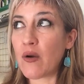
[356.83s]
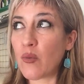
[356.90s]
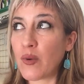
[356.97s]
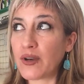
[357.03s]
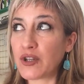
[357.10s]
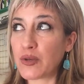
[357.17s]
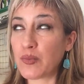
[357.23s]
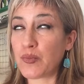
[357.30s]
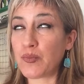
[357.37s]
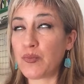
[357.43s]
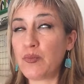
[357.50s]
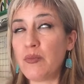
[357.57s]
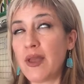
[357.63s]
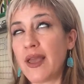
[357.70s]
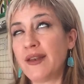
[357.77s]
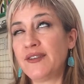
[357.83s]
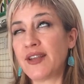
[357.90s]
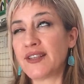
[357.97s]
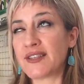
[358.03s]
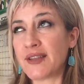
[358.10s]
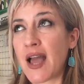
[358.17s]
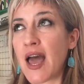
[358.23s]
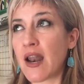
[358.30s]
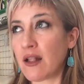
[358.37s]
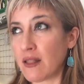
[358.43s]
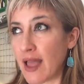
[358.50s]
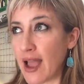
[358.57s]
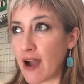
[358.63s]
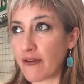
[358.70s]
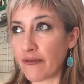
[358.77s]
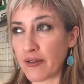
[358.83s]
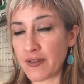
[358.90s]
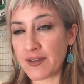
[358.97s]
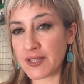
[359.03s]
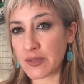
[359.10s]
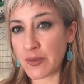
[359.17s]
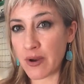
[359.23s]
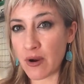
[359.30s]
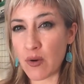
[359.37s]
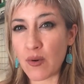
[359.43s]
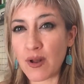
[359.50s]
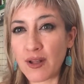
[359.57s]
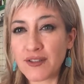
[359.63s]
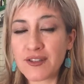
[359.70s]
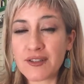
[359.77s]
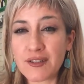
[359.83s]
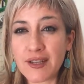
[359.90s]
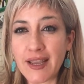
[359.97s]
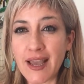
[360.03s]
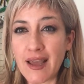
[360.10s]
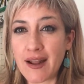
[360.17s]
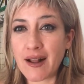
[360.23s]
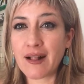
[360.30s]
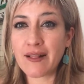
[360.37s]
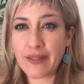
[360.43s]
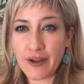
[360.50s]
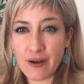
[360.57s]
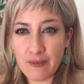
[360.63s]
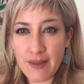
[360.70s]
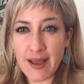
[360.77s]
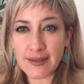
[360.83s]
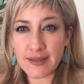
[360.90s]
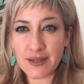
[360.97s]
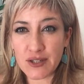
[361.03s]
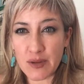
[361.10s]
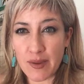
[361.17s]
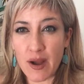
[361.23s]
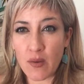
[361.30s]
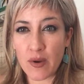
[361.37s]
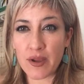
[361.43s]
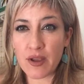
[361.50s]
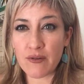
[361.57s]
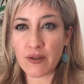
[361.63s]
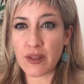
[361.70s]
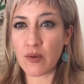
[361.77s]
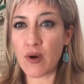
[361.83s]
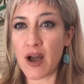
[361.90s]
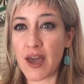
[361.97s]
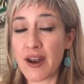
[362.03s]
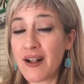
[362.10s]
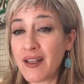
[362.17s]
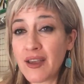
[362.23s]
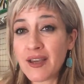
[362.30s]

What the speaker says: which does not allow for the spirit world to get a clear message about what you really want.